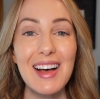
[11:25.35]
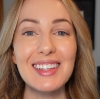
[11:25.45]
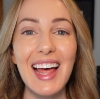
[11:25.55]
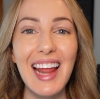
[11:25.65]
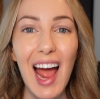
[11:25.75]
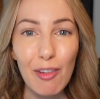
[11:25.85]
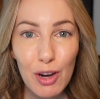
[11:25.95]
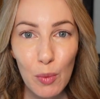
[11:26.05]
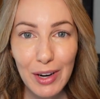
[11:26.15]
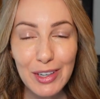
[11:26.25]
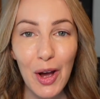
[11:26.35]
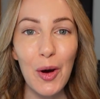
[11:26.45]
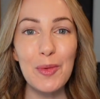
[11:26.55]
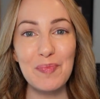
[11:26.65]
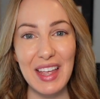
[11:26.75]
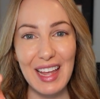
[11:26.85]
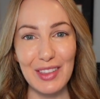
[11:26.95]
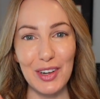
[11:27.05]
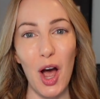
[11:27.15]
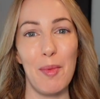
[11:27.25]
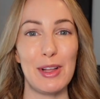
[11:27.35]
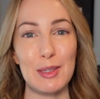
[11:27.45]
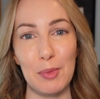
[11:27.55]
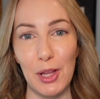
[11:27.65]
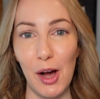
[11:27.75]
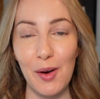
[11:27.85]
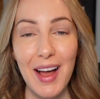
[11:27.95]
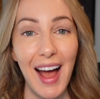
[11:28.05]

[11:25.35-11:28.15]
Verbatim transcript: Let everyone know in the comments below.